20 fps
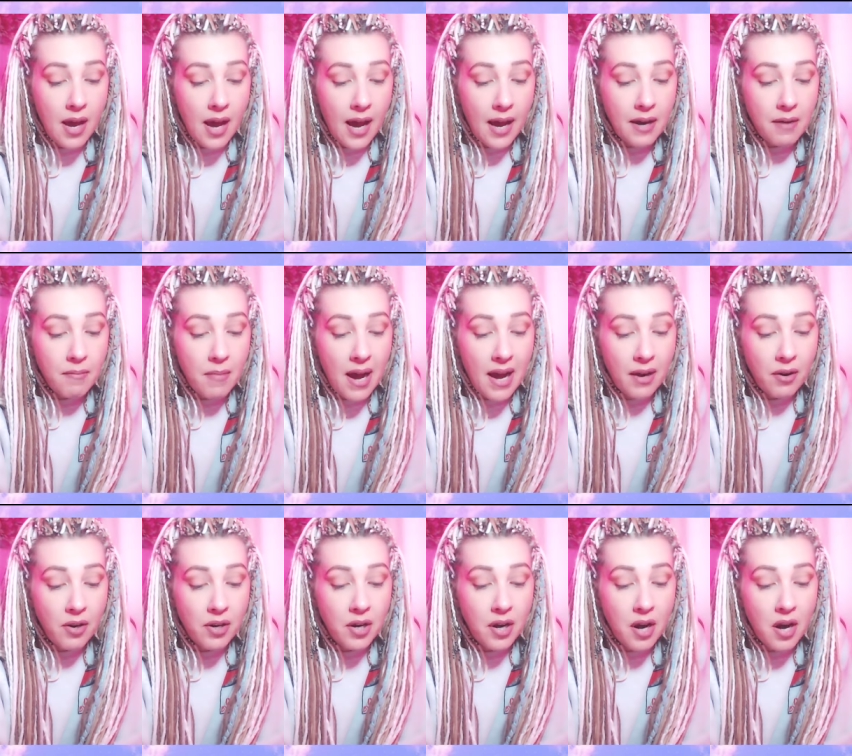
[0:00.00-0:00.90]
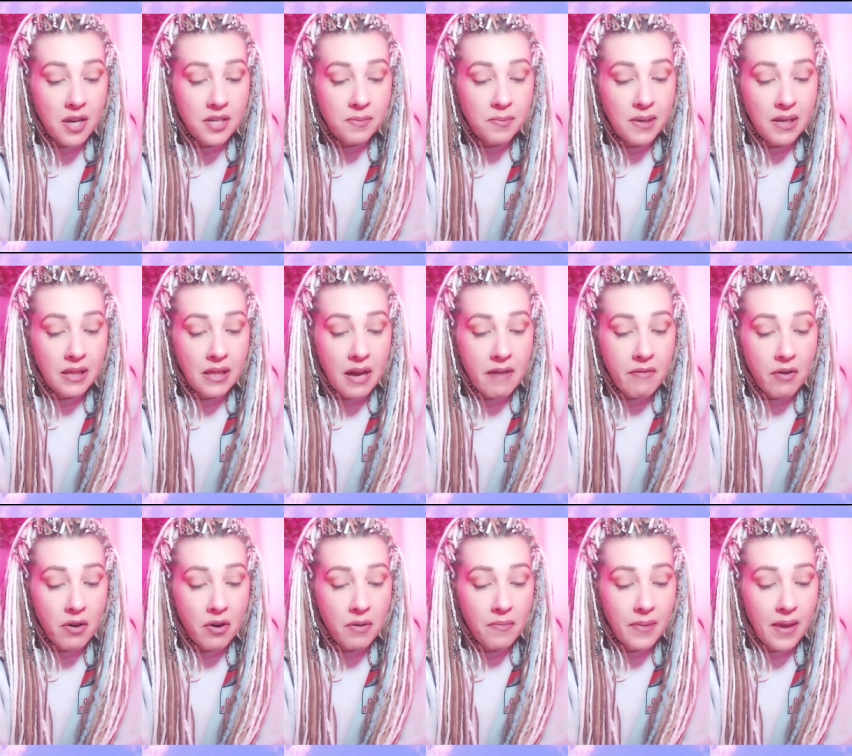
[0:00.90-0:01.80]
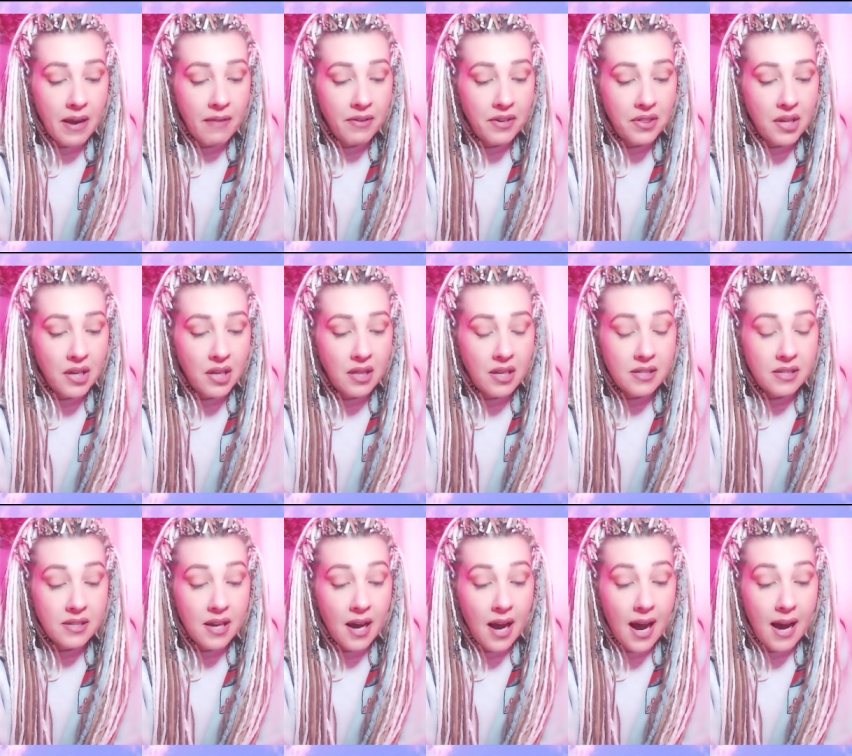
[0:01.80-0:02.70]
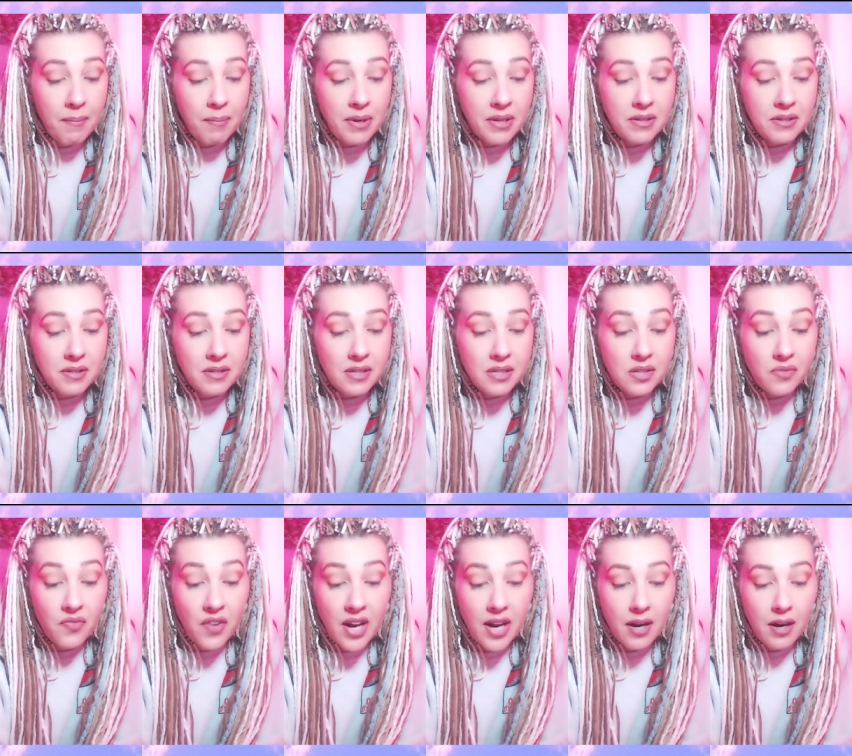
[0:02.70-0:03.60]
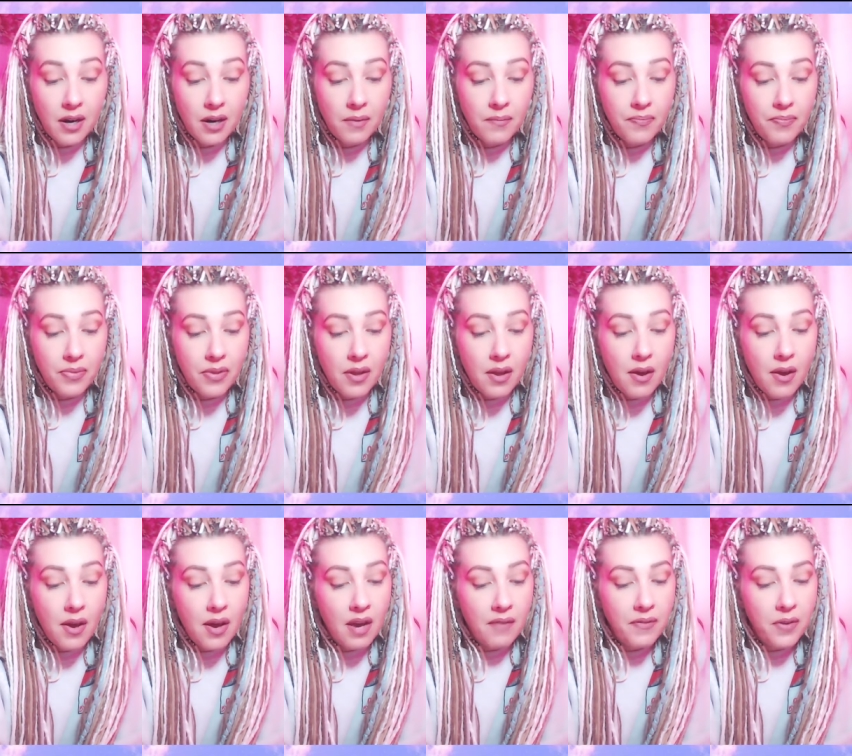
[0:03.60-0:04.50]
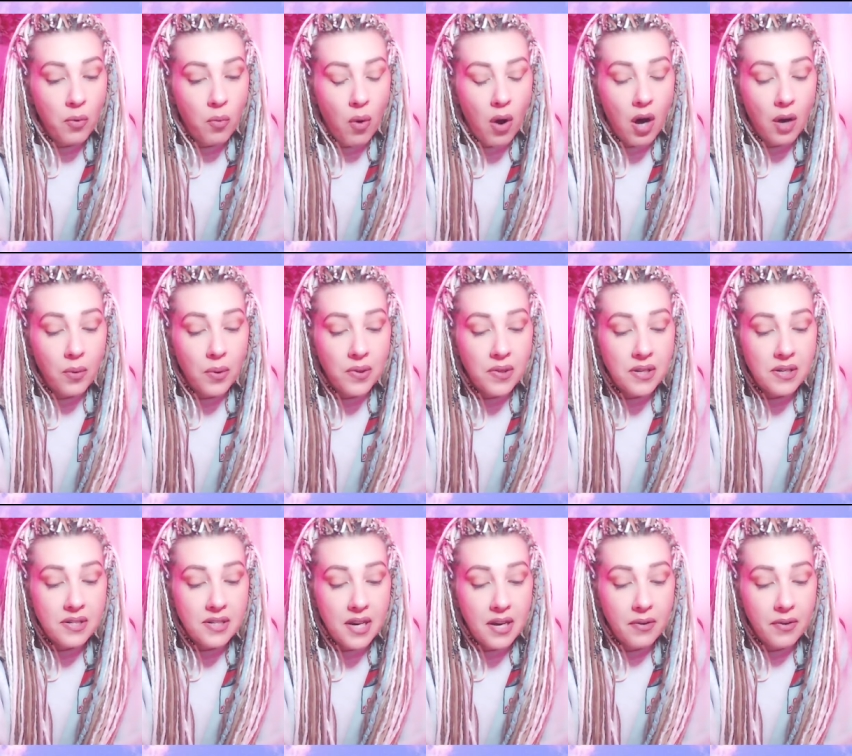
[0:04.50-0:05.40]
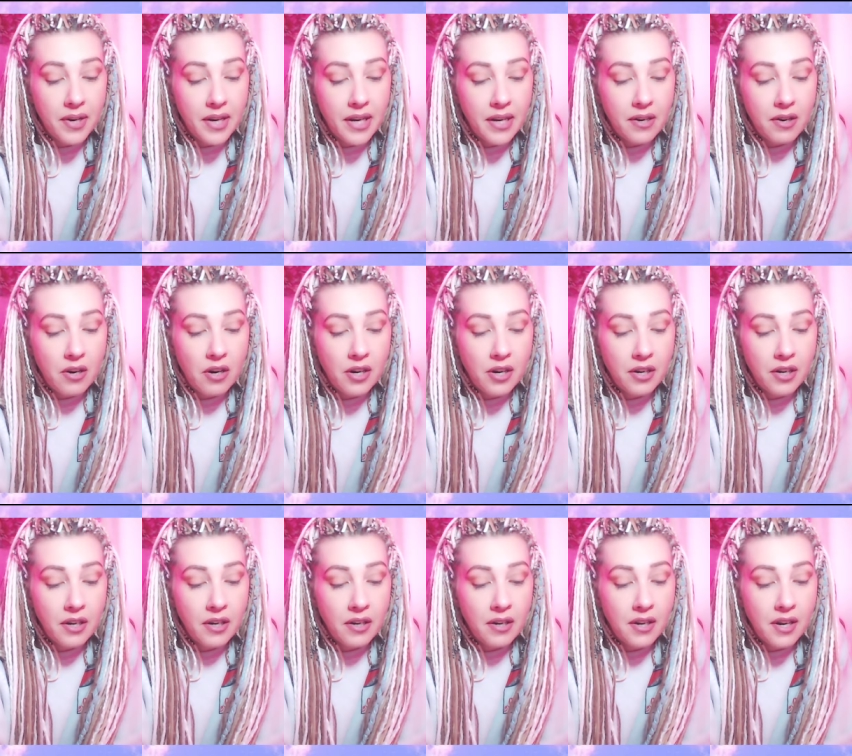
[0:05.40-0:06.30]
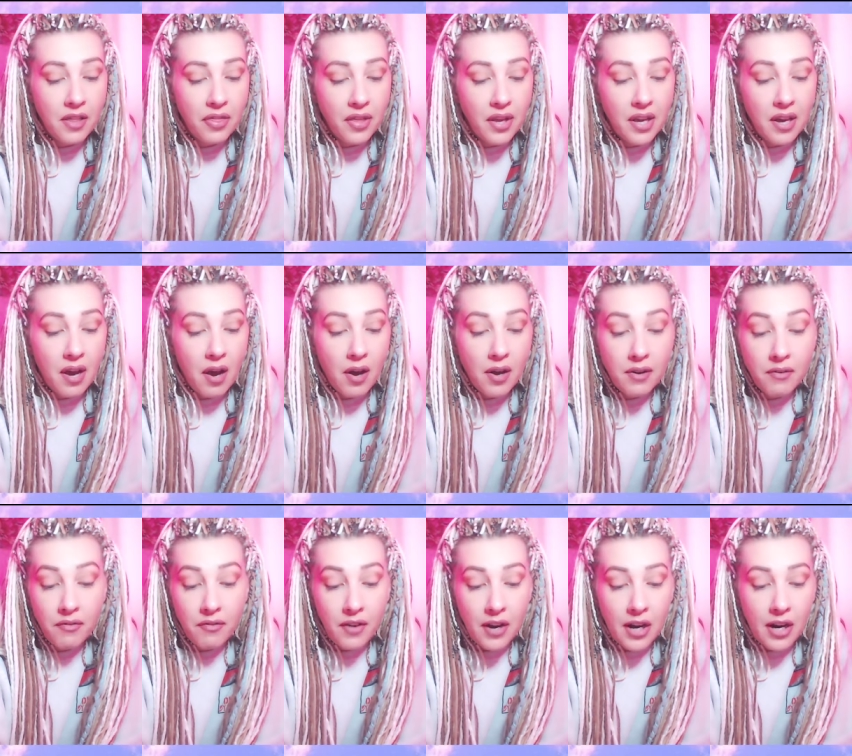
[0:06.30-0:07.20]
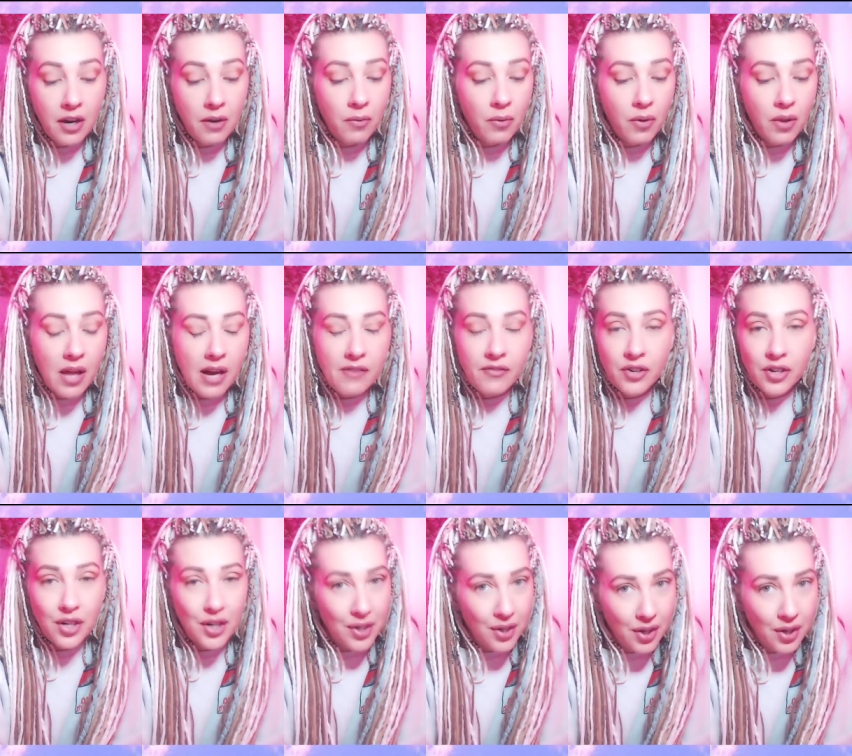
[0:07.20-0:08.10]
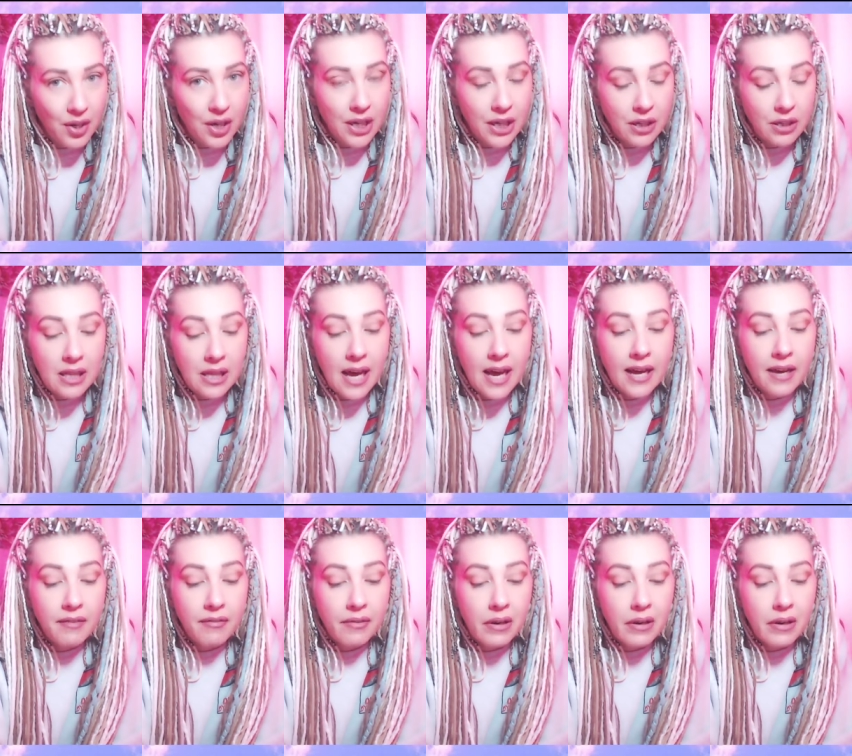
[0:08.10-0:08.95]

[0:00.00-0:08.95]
At a macrocosmic level, everything that is- happens is fair. If you walk with integrity and honor, nothing unfair will ever occur in your life